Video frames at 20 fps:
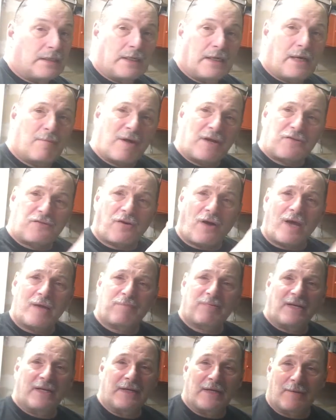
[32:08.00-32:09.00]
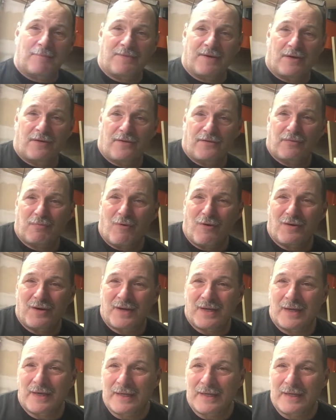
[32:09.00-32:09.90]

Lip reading: I got my triplane up there this morning.